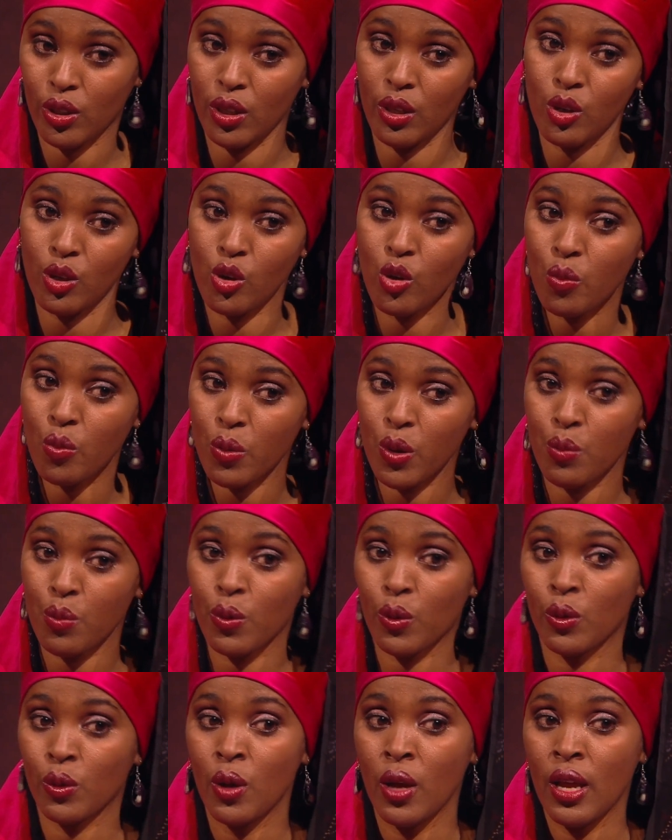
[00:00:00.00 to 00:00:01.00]
new
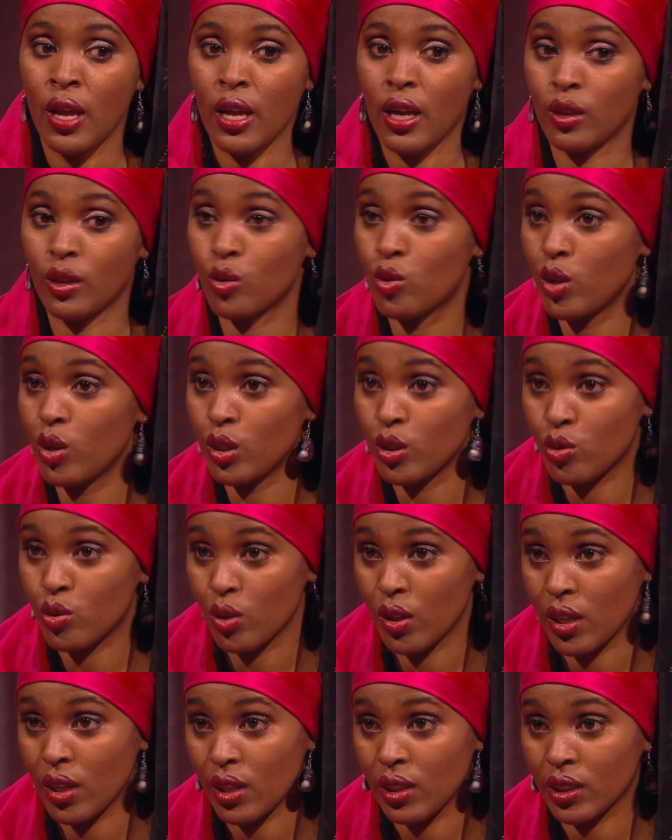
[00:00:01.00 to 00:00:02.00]
people and going to
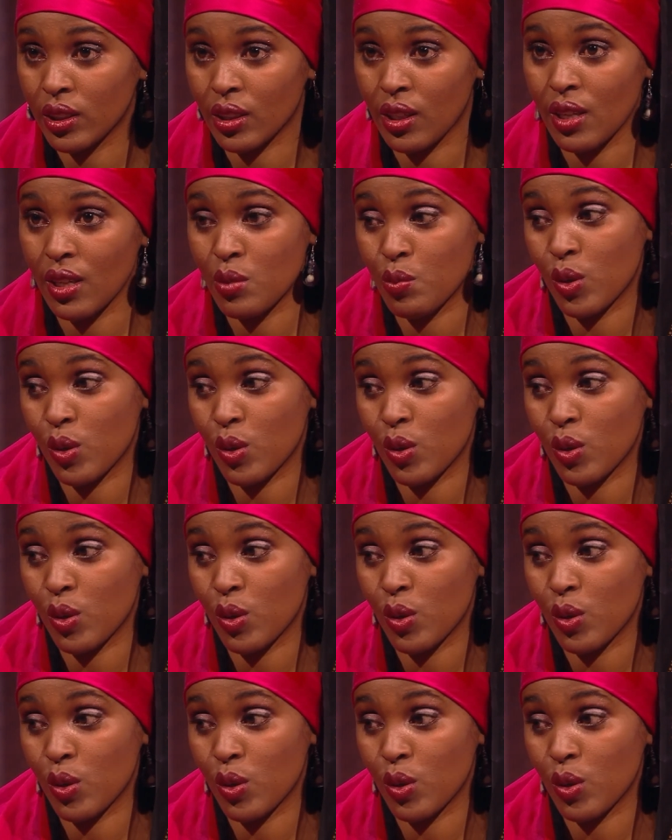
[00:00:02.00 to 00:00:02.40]
English class,